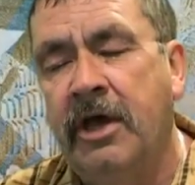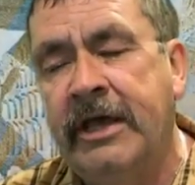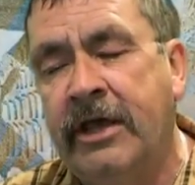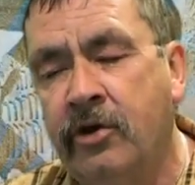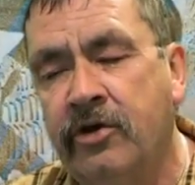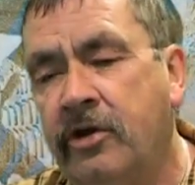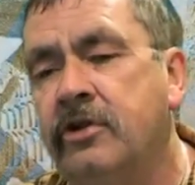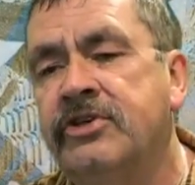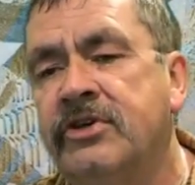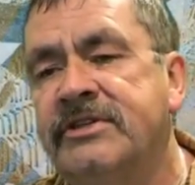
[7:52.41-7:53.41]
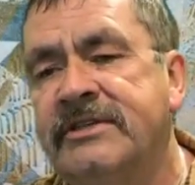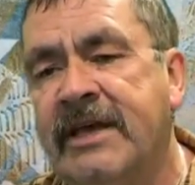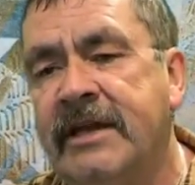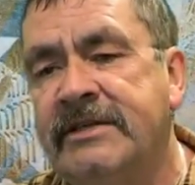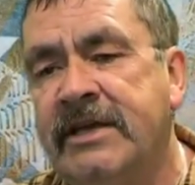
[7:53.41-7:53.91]
He couldn't touch the
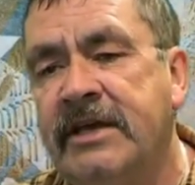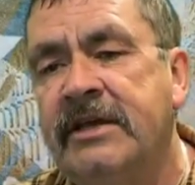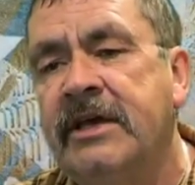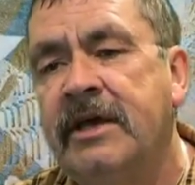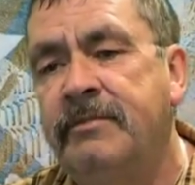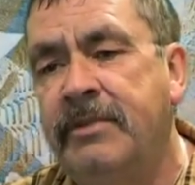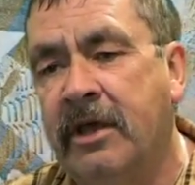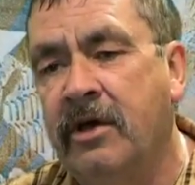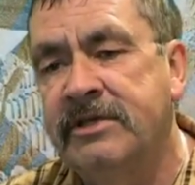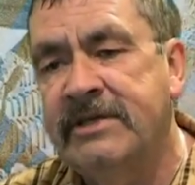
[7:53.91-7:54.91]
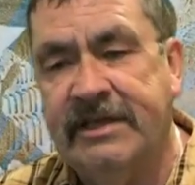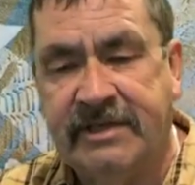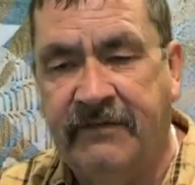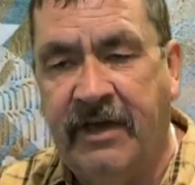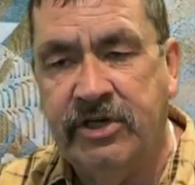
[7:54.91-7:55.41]
centre because
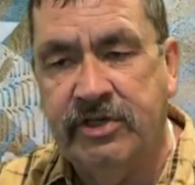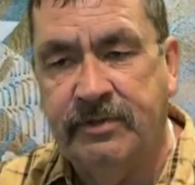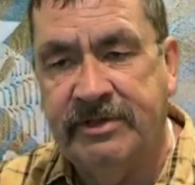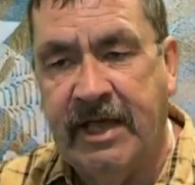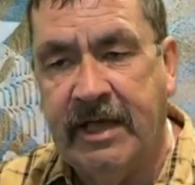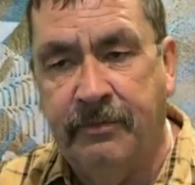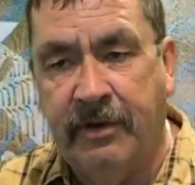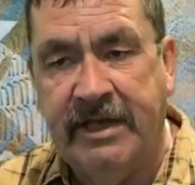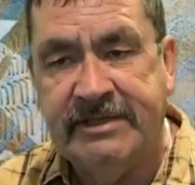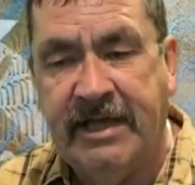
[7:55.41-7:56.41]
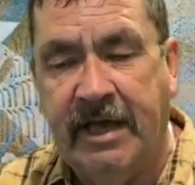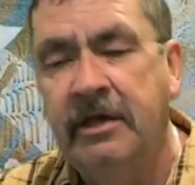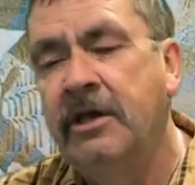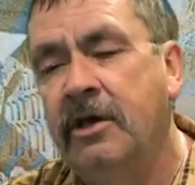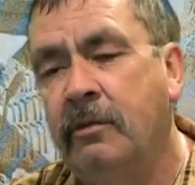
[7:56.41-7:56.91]
excavations were taking place there.
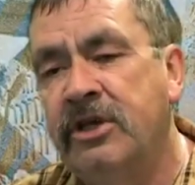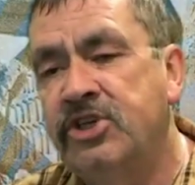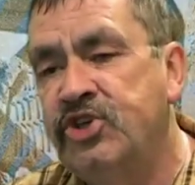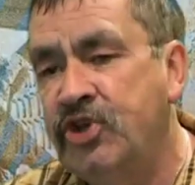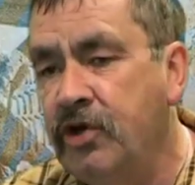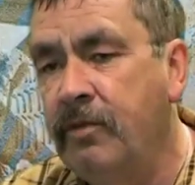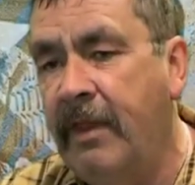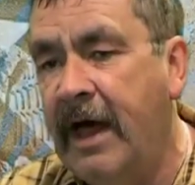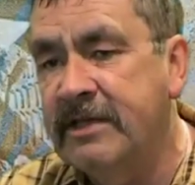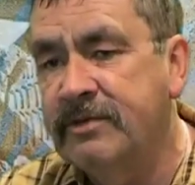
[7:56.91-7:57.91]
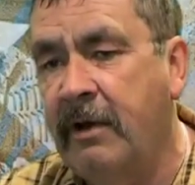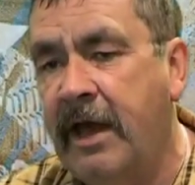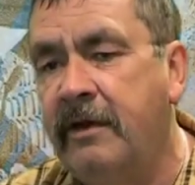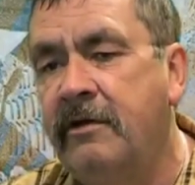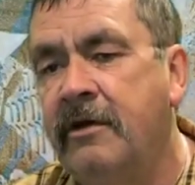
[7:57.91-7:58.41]
We assume that's
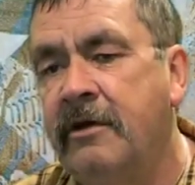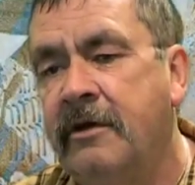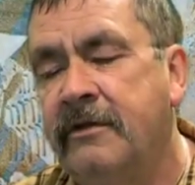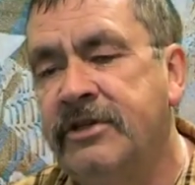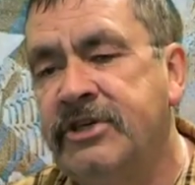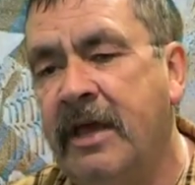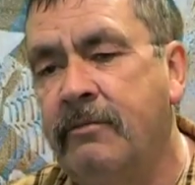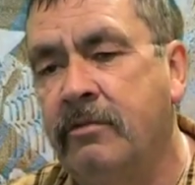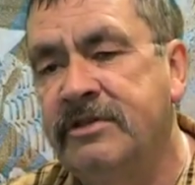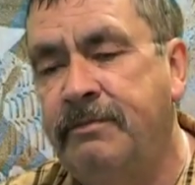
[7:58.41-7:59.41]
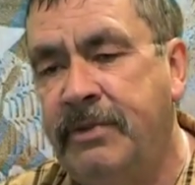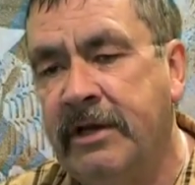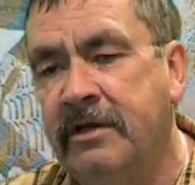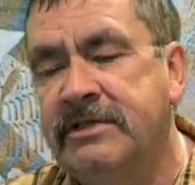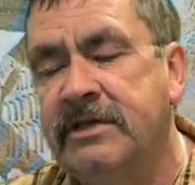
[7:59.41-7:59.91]
when the chamber was
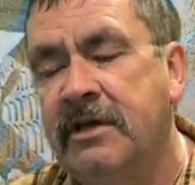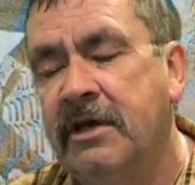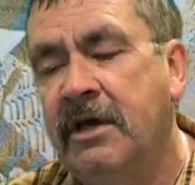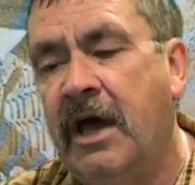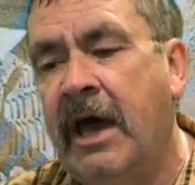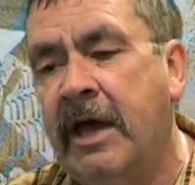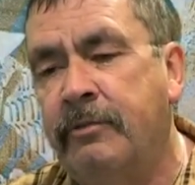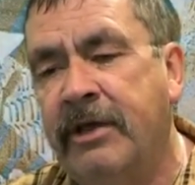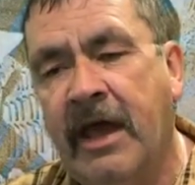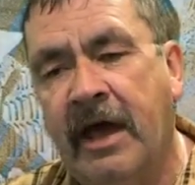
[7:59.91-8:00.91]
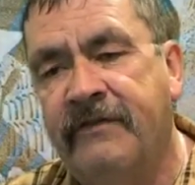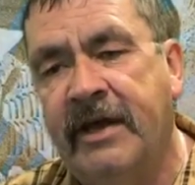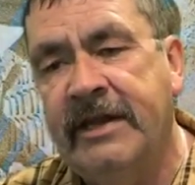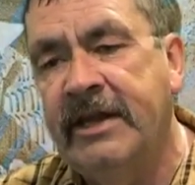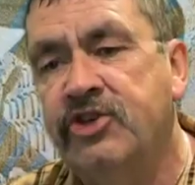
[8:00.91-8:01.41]
built, and we can't
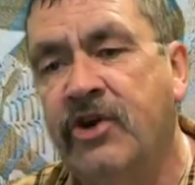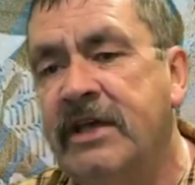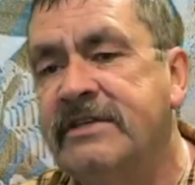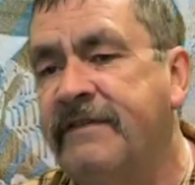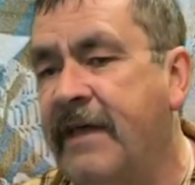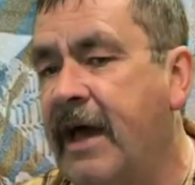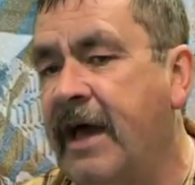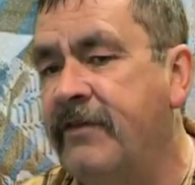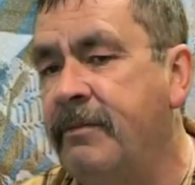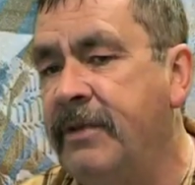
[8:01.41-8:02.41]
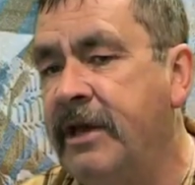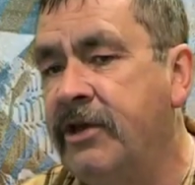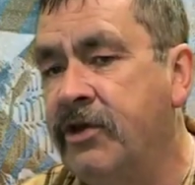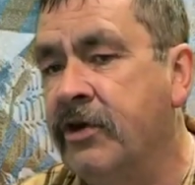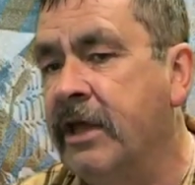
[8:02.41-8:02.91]
find trace of that having
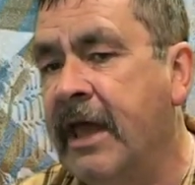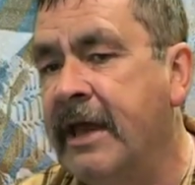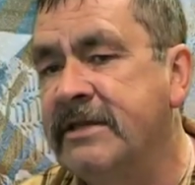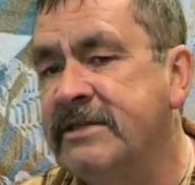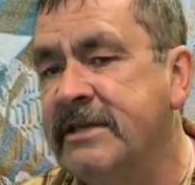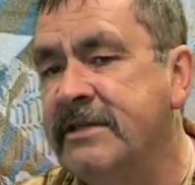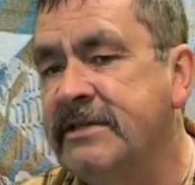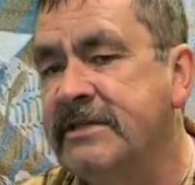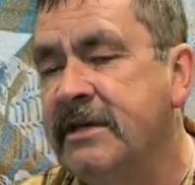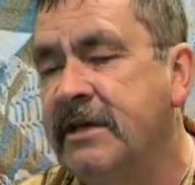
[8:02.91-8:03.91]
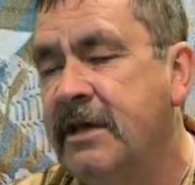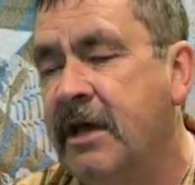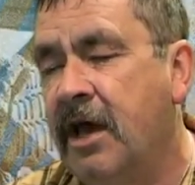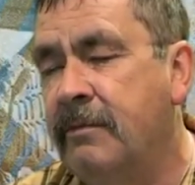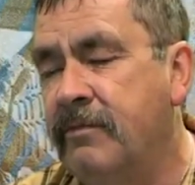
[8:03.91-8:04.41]
been dug again since.
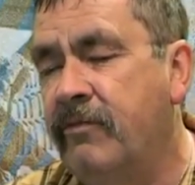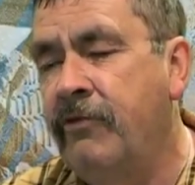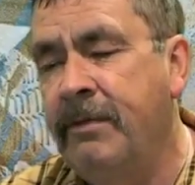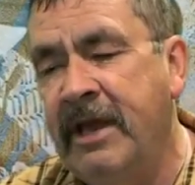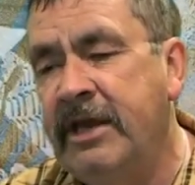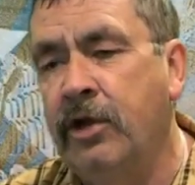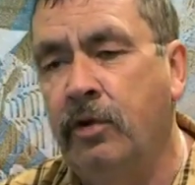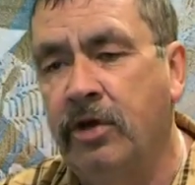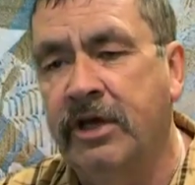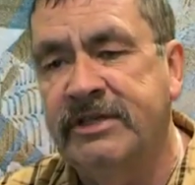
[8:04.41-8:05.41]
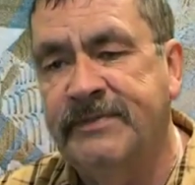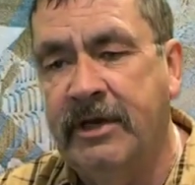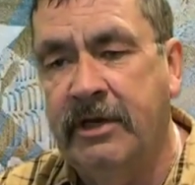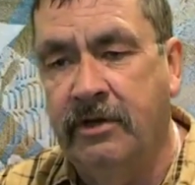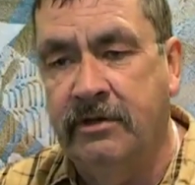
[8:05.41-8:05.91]
Fascinating. Remedial work has
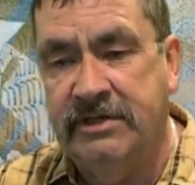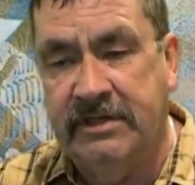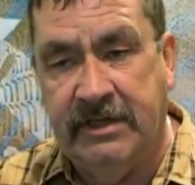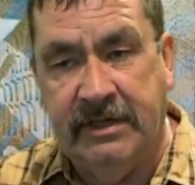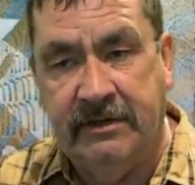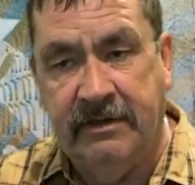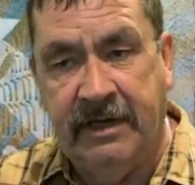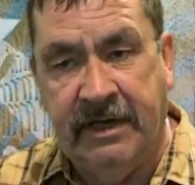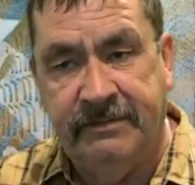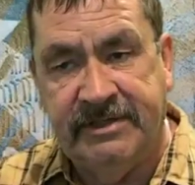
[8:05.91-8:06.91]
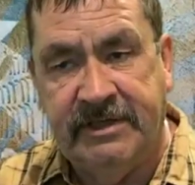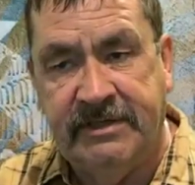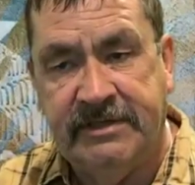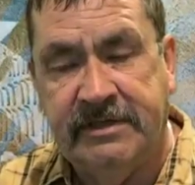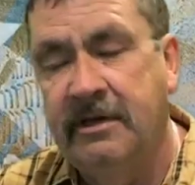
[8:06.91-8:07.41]
been done to the ellipse
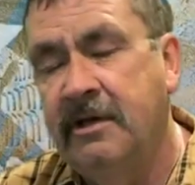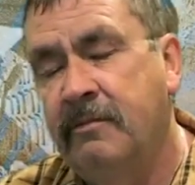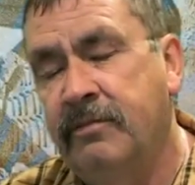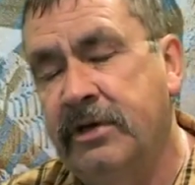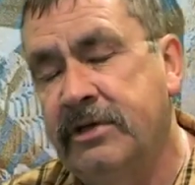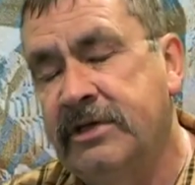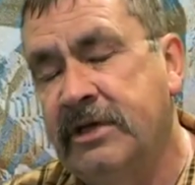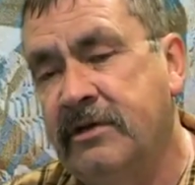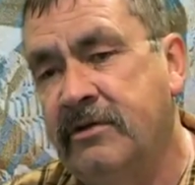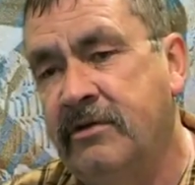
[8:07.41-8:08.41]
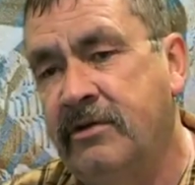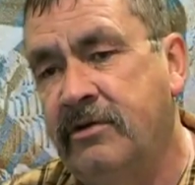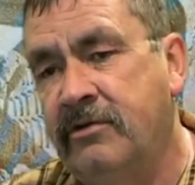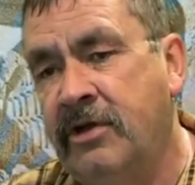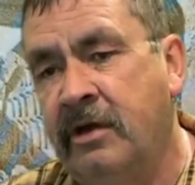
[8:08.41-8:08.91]
since, but
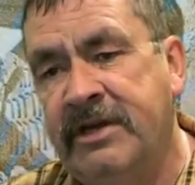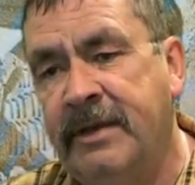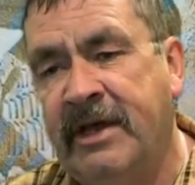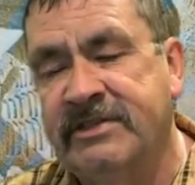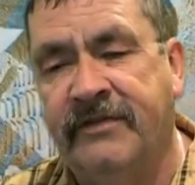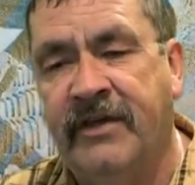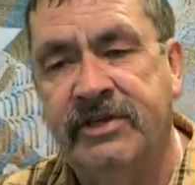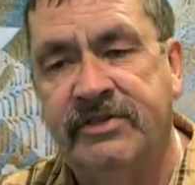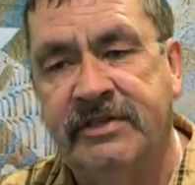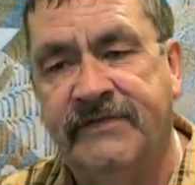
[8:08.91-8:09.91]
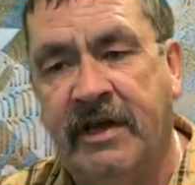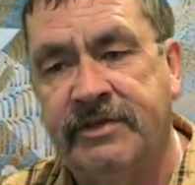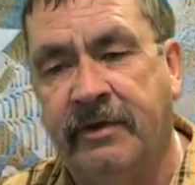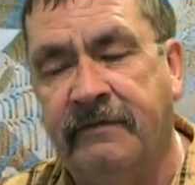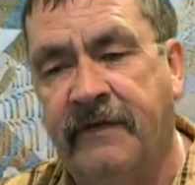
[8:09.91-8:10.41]
no deep excavations as far
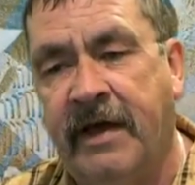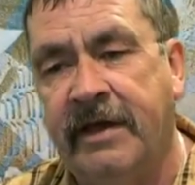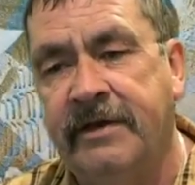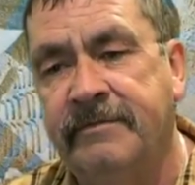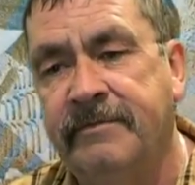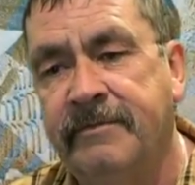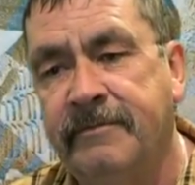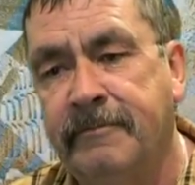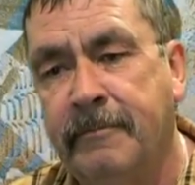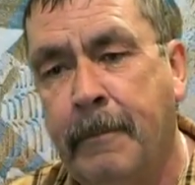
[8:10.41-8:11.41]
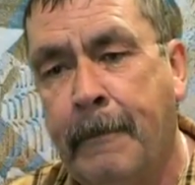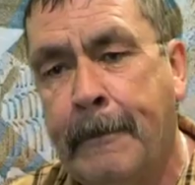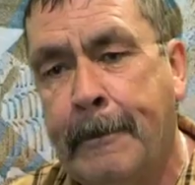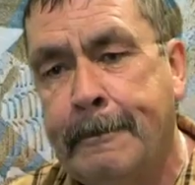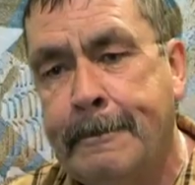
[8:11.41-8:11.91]
as we can find.
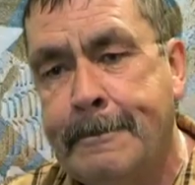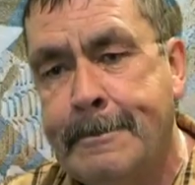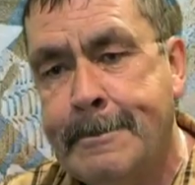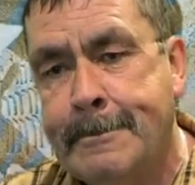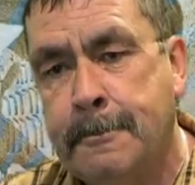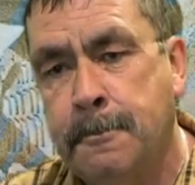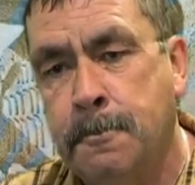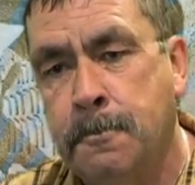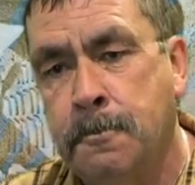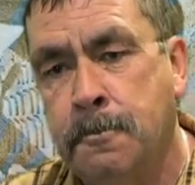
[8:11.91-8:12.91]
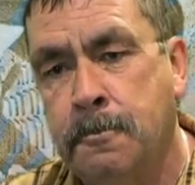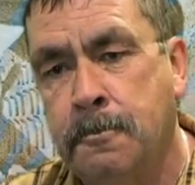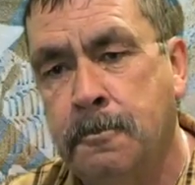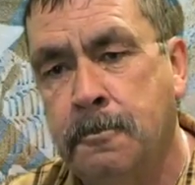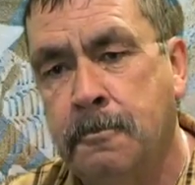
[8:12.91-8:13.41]
And dare you hazard a guess
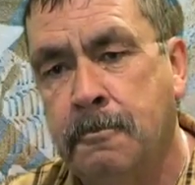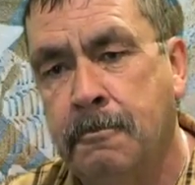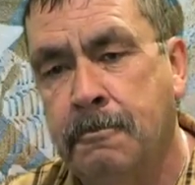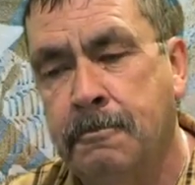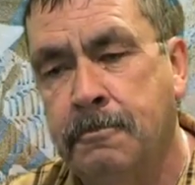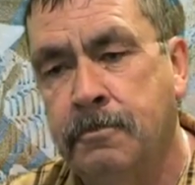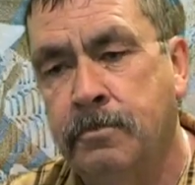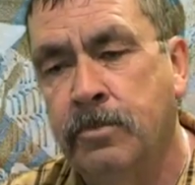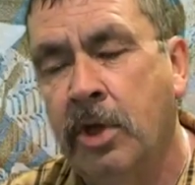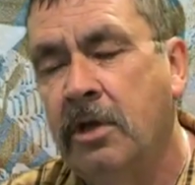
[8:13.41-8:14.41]
as to what might be there?